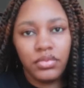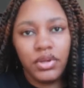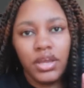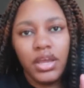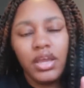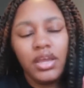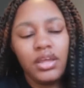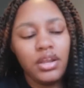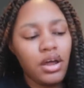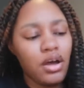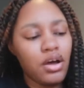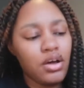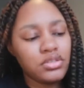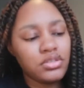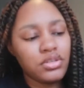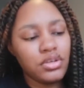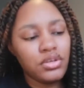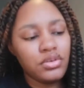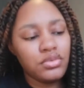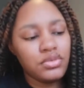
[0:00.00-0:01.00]
and I
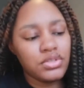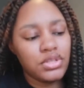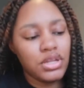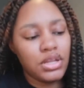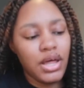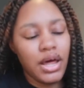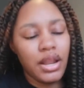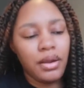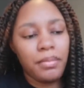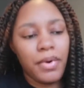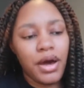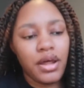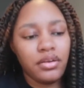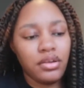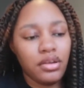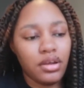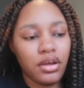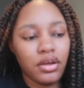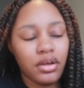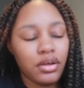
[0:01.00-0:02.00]
also used a lot of
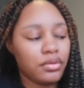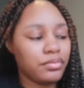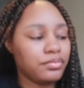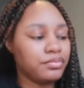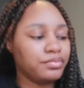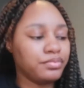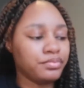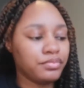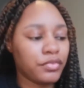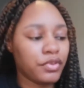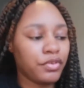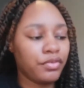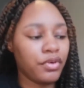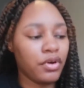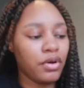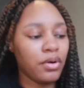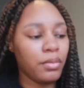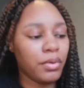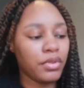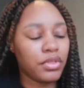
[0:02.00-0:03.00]
body
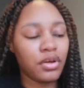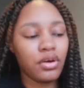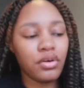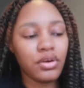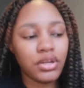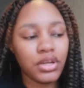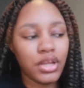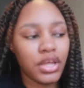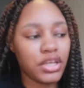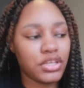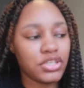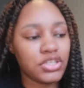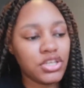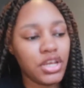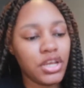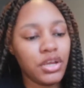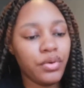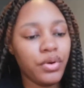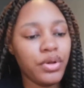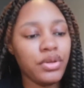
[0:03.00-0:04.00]
foam with coconut and
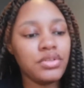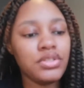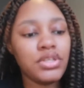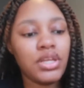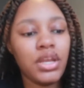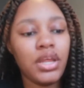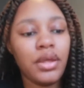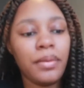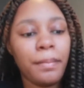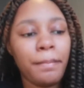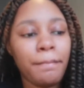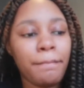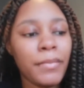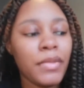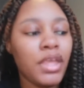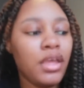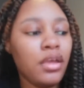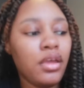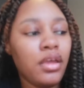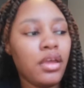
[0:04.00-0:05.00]
shea oils in it.
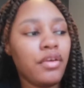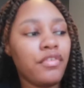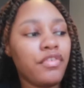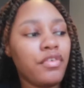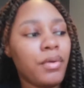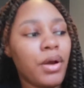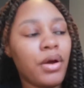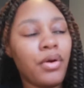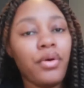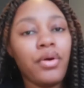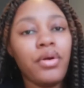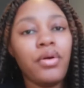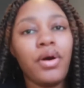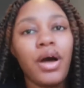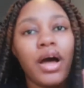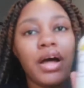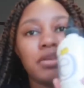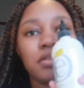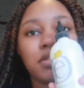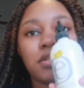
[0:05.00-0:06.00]
And for my oil,
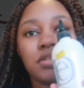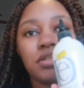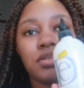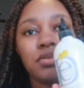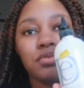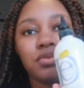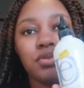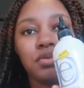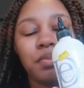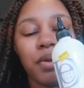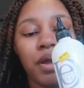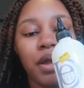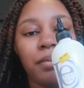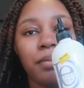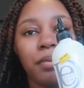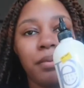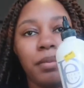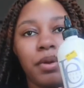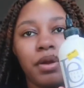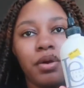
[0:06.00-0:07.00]
I just used
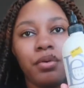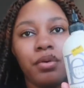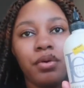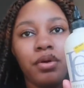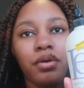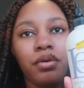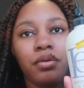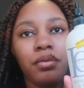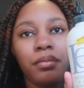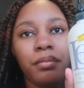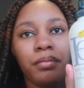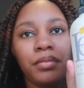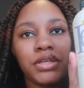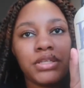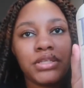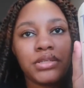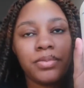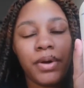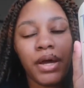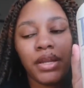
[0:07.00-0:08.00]
peppermint oil.
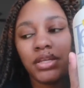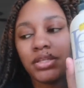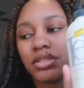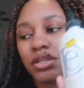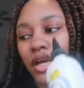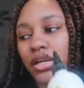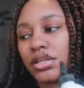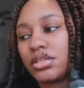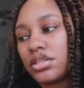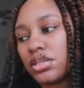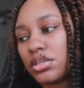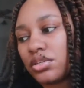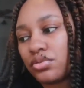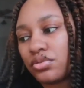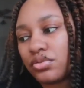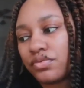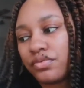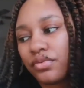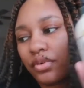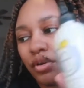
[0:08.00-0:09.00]
This is by Design
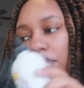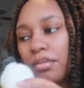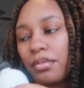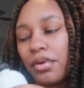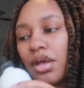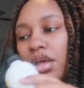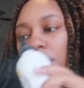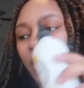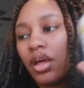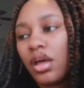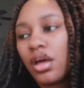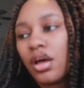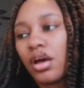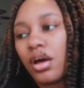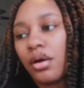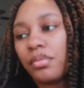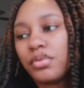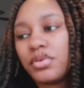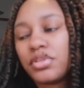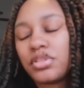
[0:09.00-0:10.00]
Essentials from
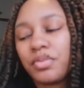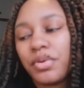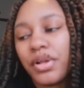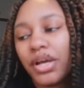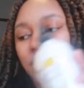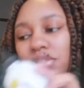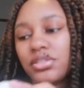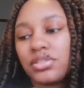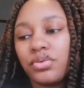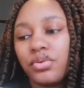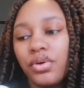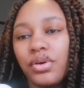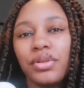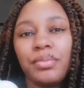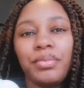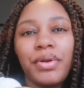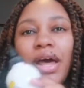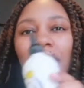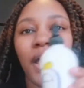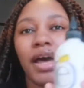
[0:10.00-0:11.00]
a beauty supply store,
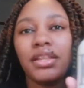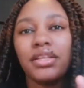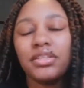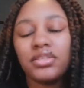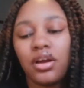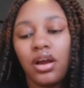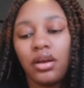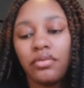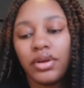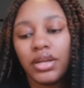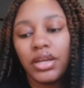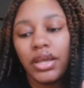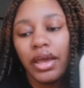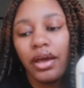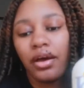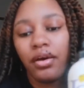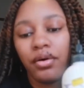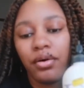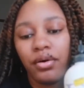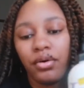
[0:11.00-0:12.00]
but I had this already
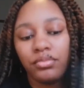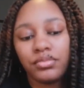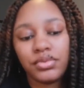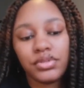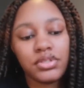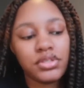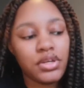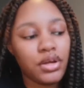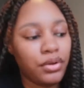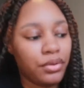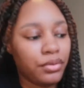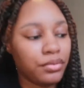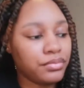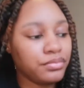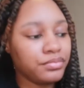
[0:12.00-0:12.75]
at home, so